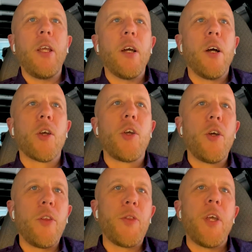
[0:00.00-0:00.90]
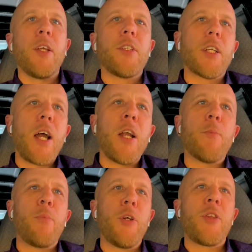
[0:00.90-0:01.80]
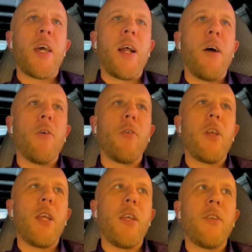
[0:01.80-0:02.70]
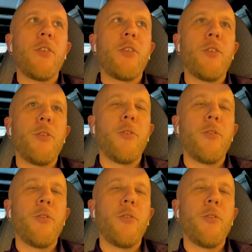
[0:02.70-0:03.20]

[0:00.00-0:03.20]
a good thing to kind of put that out into